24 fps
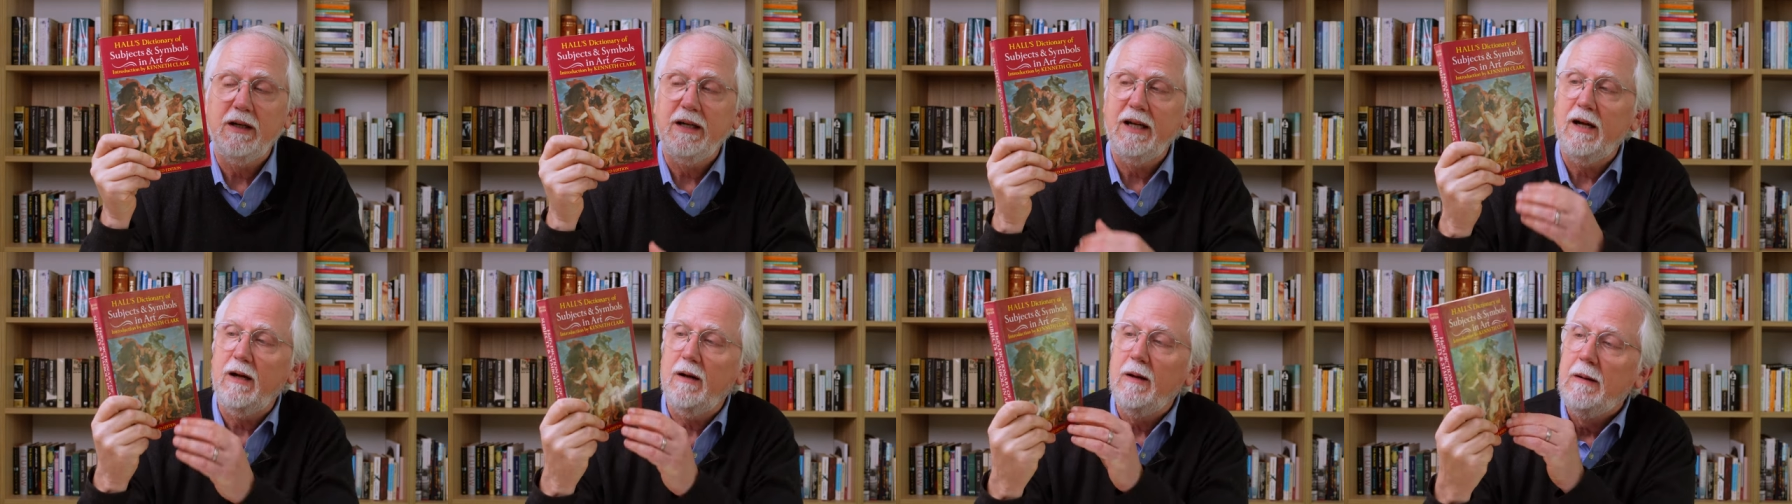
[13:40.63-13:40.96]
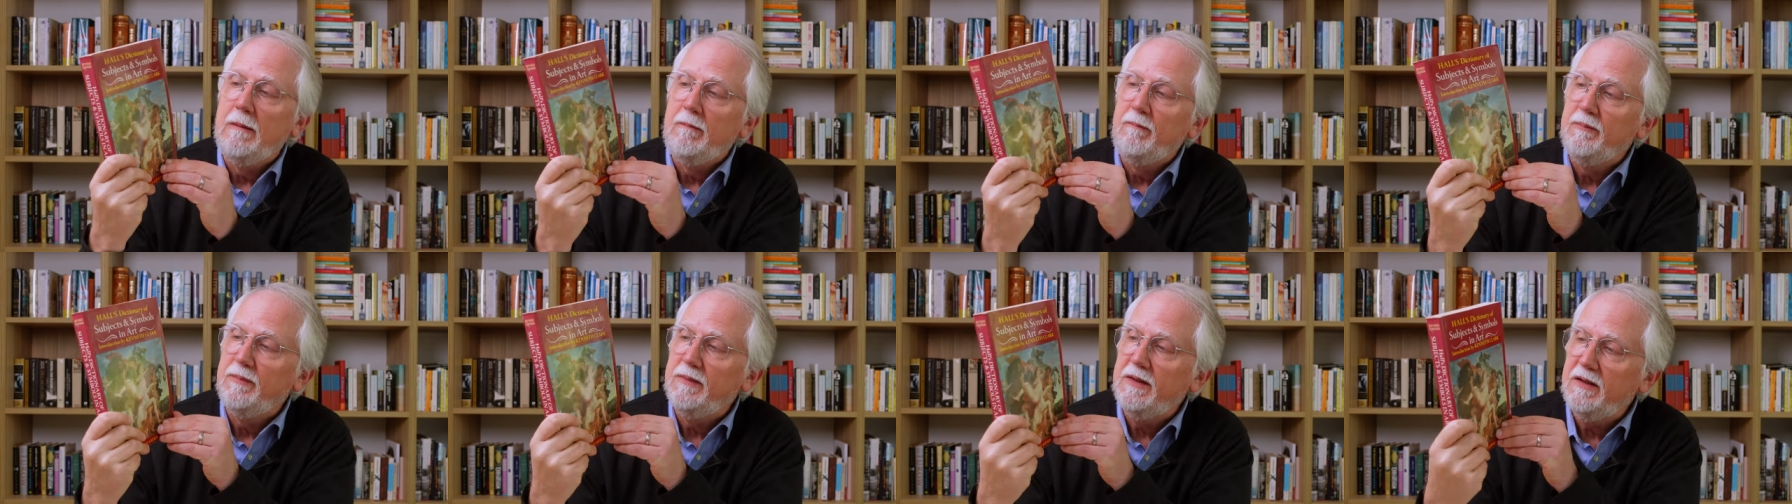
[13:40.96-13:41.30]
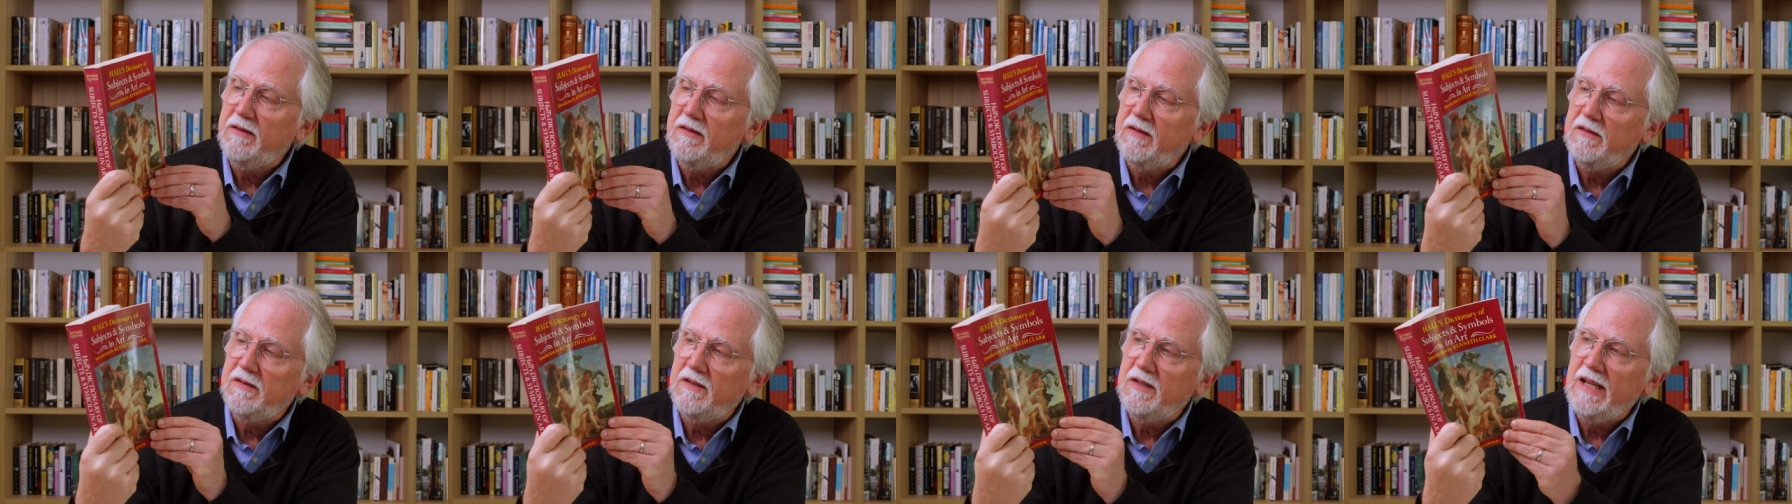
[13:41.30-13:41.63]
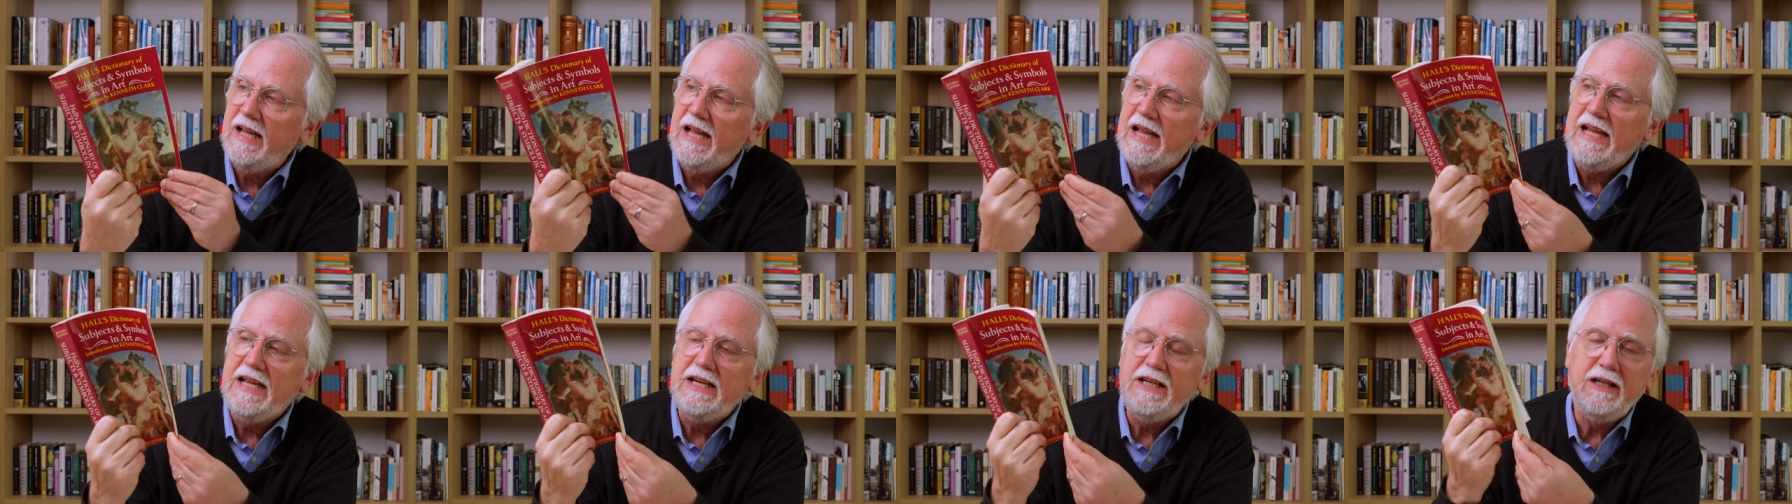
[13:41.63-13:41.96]
Now, this is an
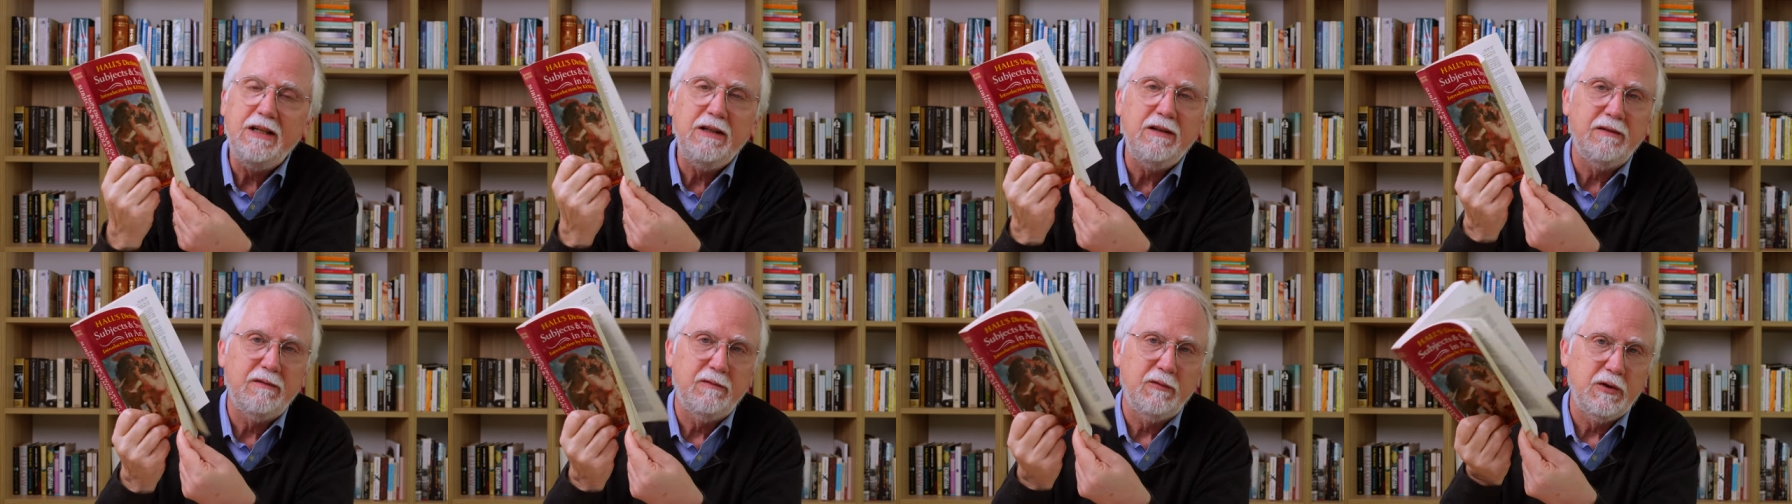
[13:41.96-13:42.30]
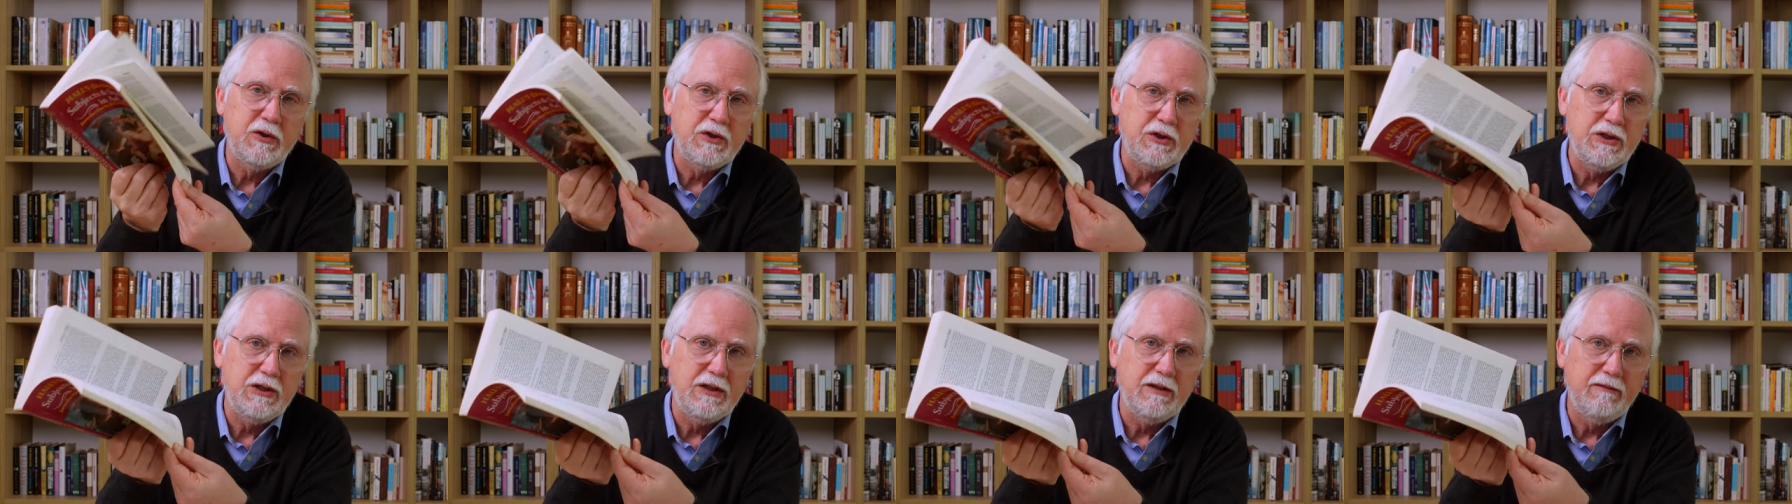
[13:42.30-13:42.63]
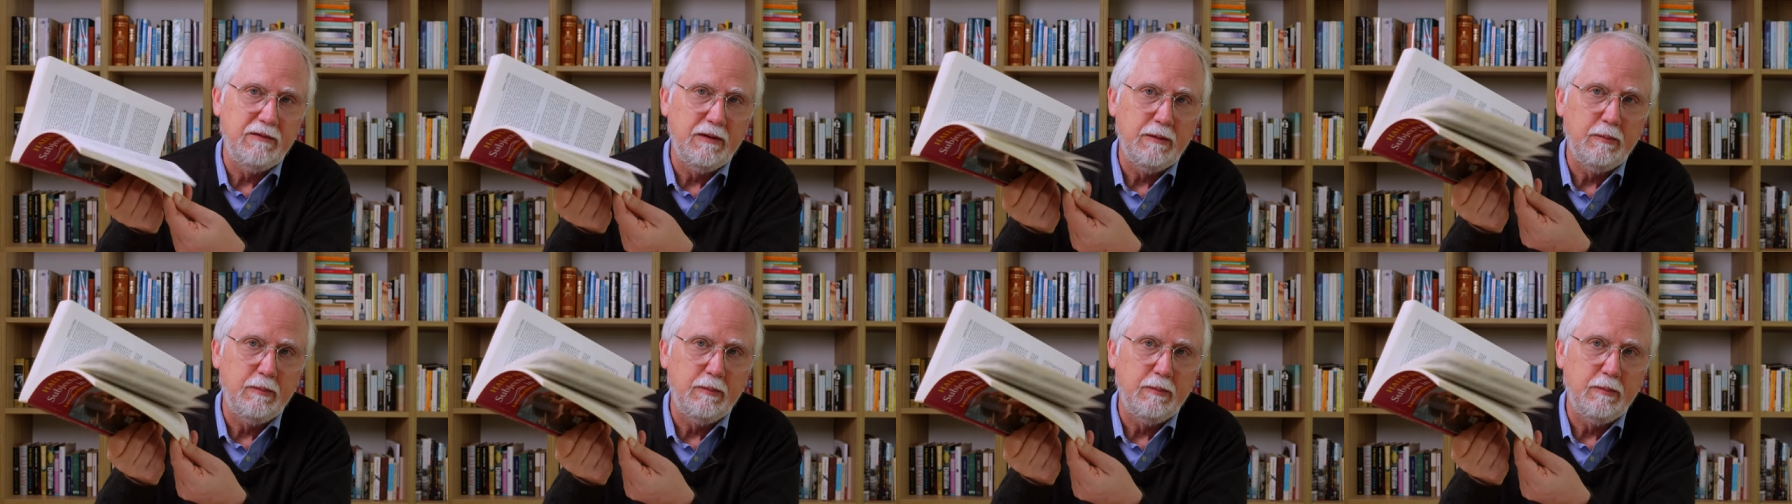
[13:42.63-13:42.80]
80s version of